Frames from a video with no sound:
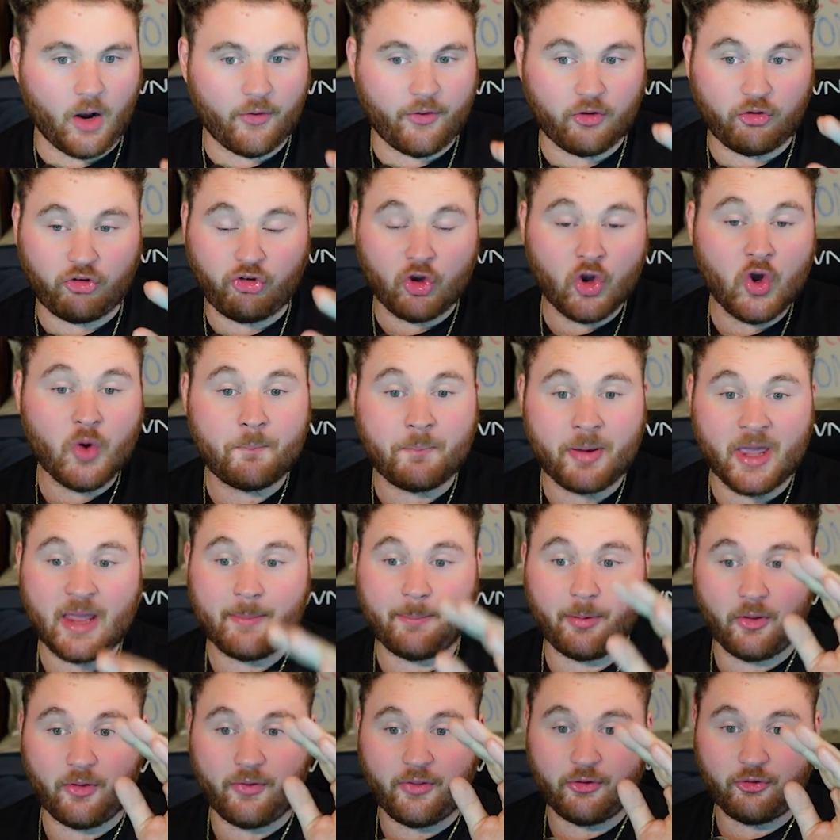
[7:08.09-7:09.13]
the 2
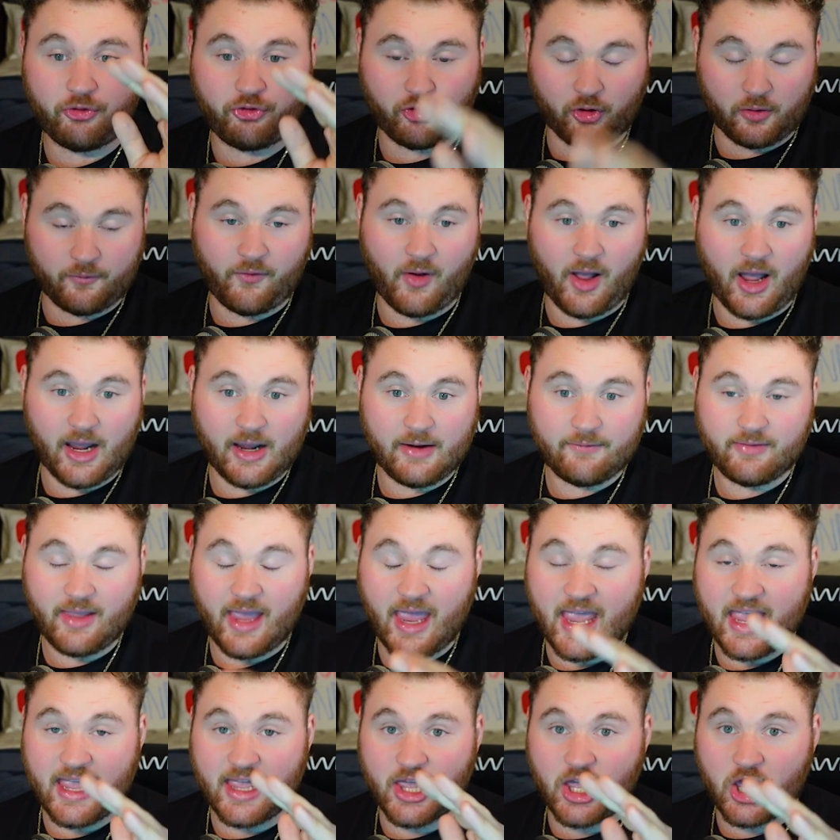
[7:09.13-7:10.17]
people that survived
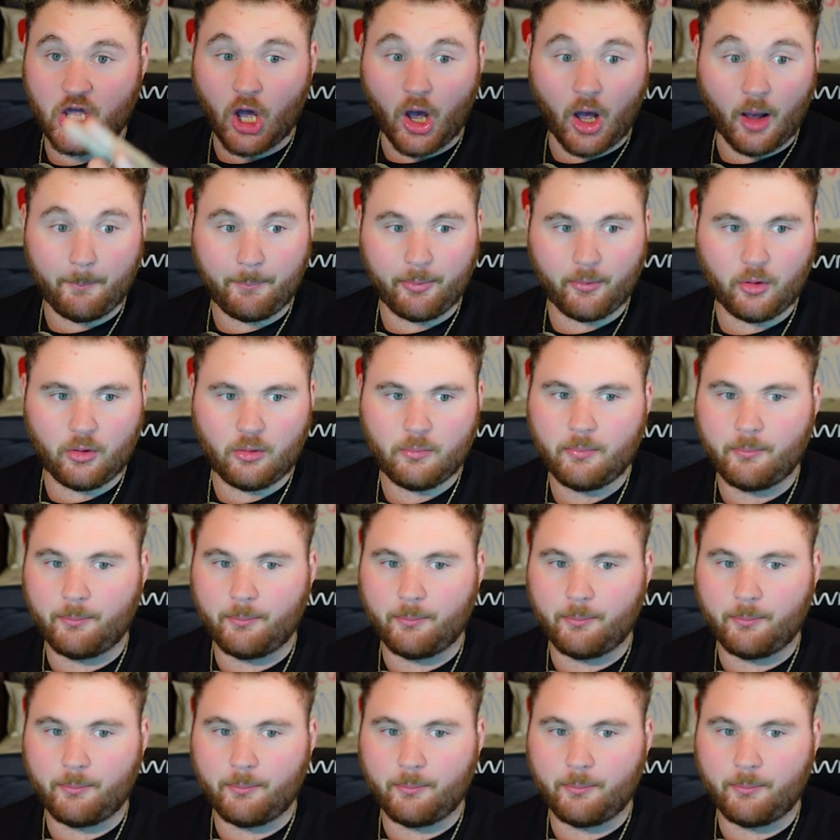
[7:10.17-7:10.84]
a couple,